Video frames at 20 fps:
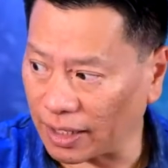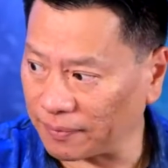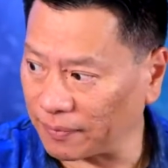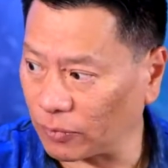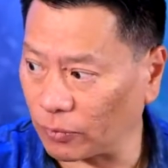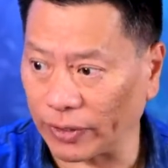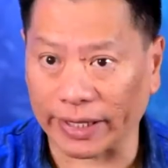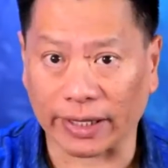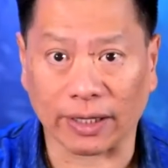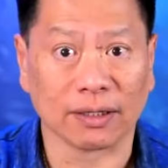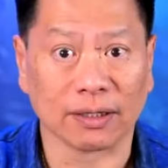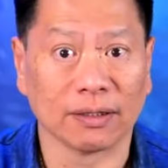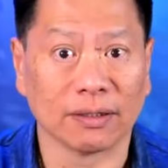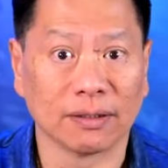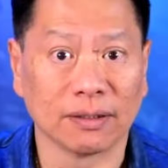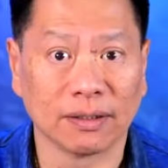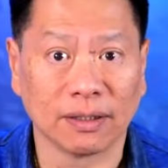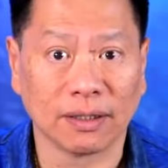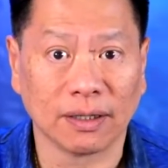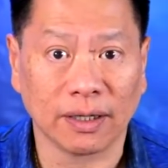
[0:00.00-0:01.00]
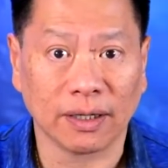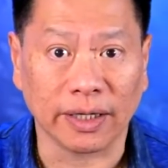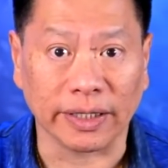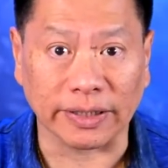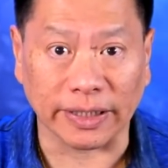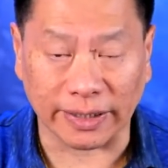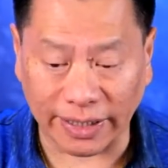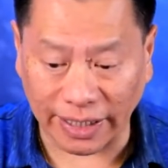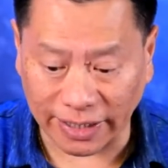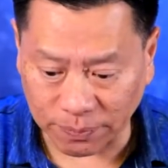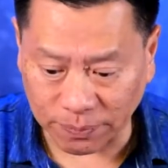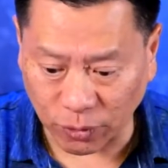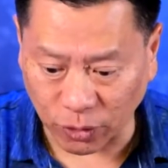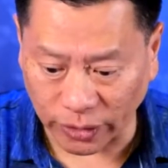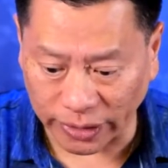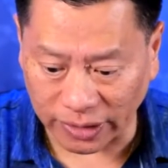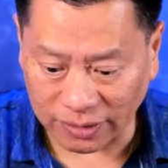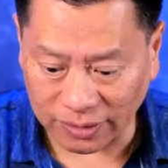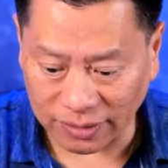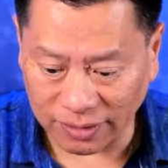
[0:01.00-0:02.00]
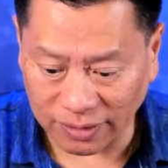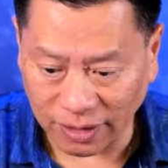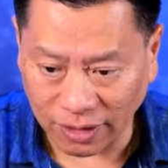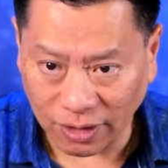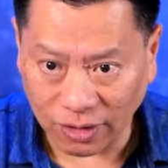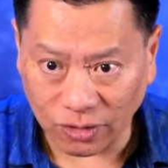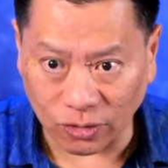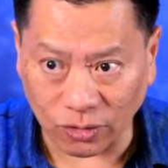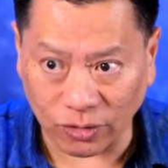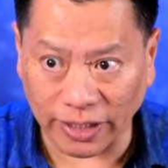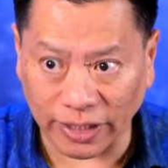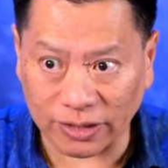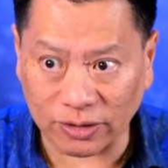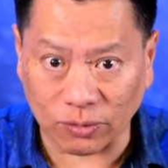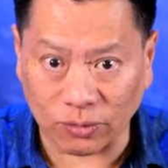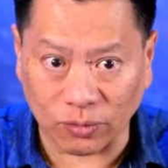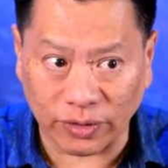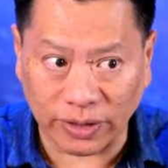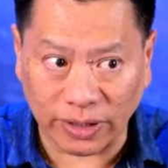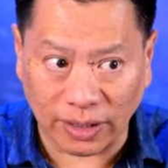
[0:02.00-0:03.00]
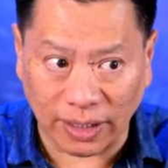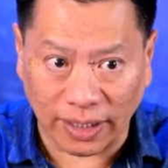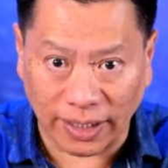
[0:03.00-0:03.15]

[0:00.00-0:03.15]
I'm awake. And at that point, you get to